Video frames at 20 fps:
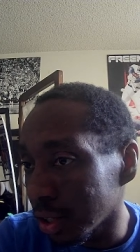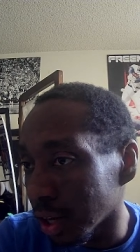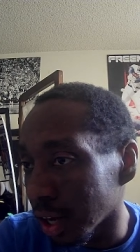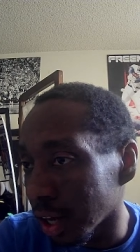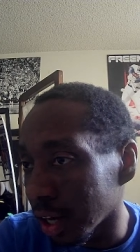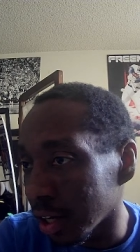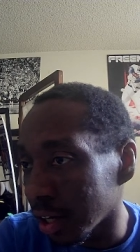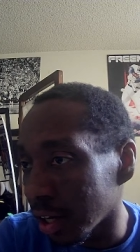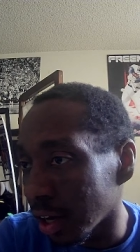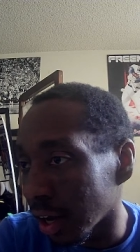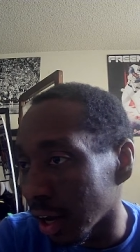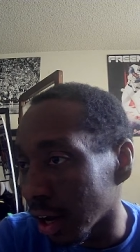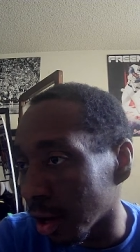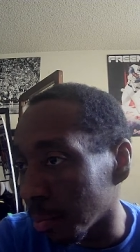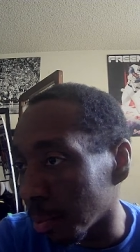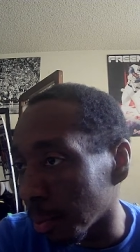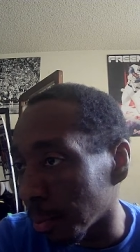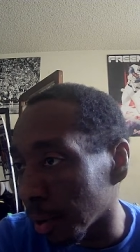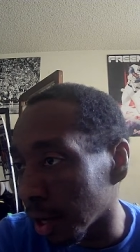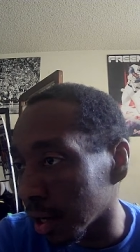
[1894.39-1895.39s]
Are headed down,
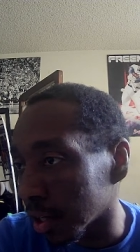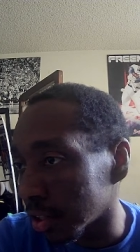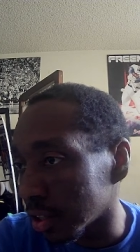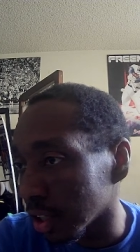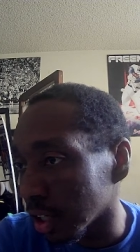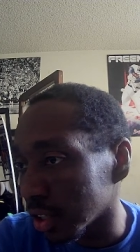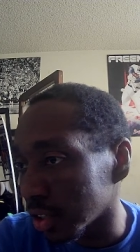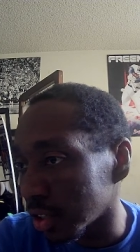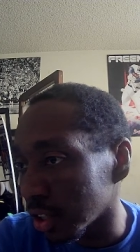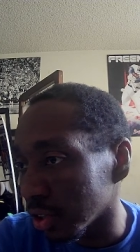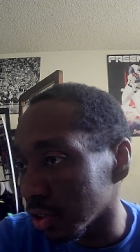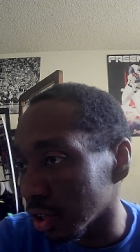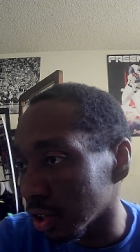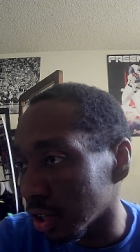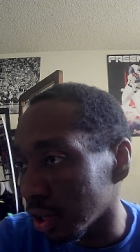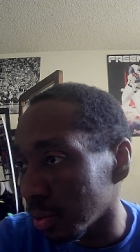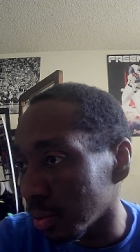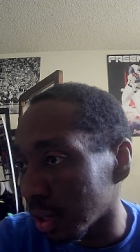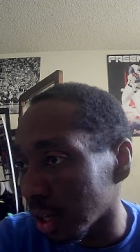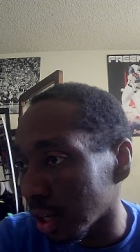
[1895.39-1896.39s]
but Paquetá is here to
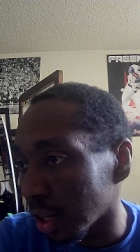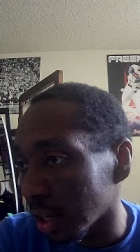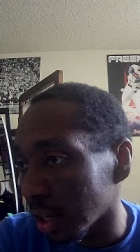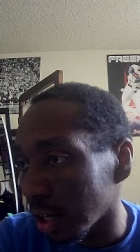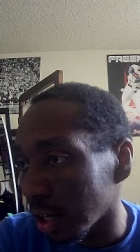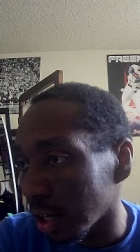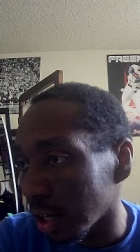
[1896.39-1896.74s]
come get it.